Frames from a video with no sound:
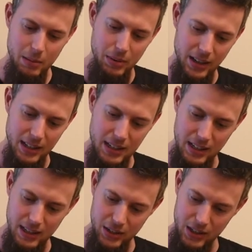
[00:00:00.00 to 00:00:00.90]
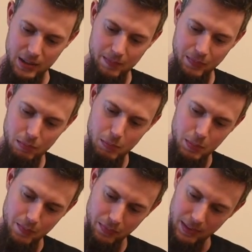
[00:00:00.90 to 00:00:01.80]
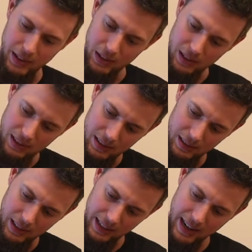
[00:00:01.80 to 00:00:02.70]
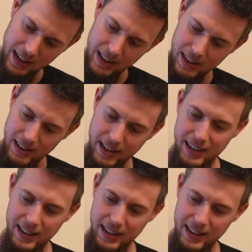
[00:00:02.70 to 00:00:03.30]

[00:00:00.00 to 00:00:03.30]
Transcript: But you could see just little little guy here.